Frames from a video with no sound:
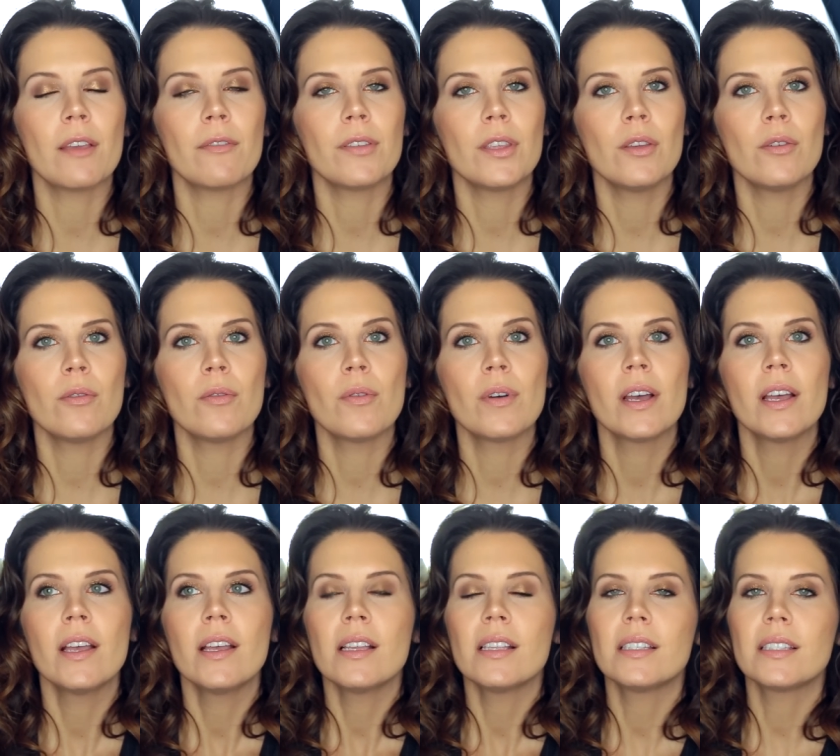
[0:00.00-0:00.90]
If you
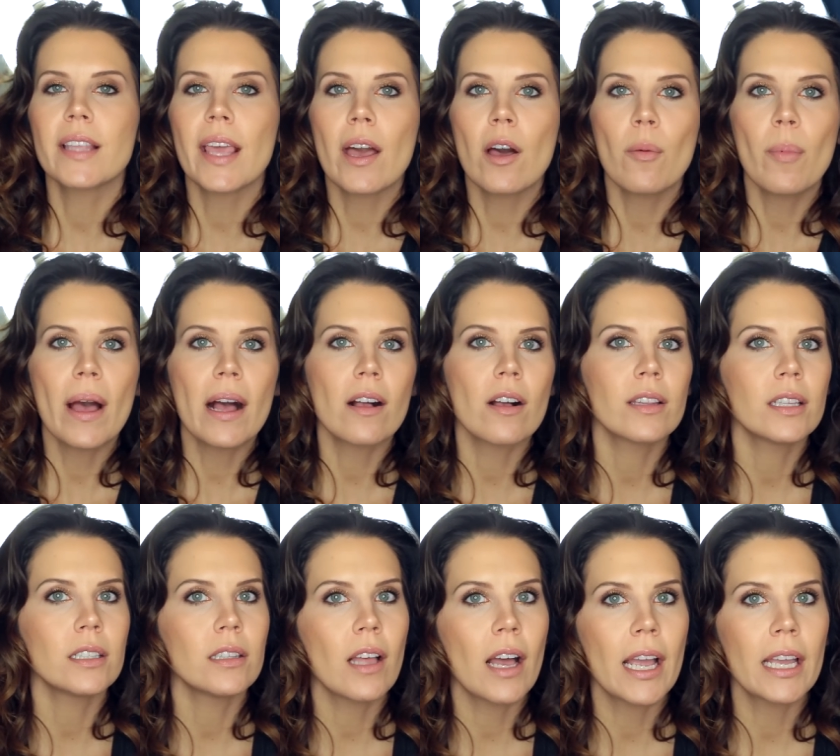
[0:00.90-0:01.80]
scale back
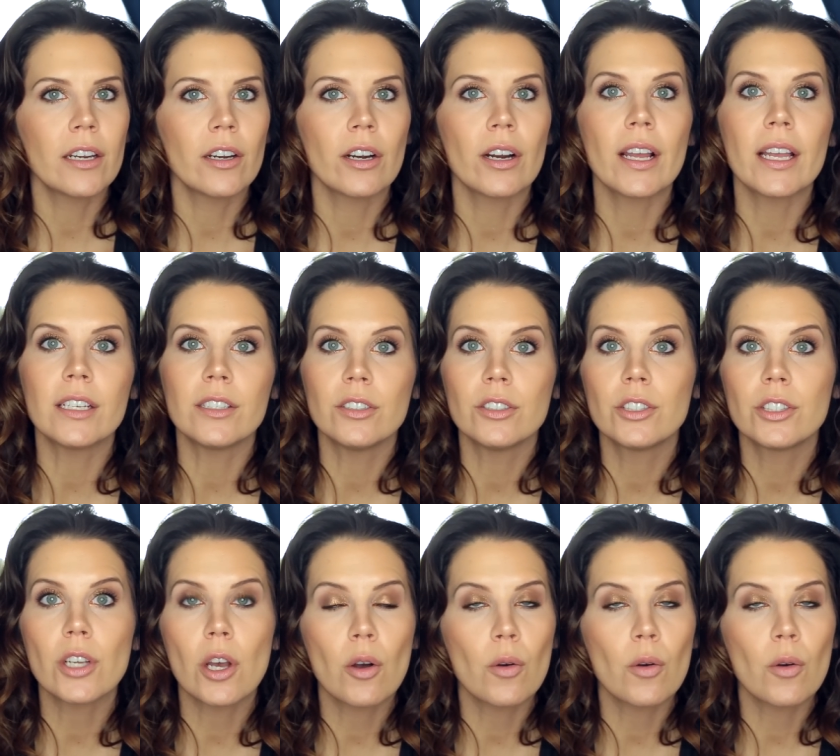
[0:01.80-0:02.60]
on the liner and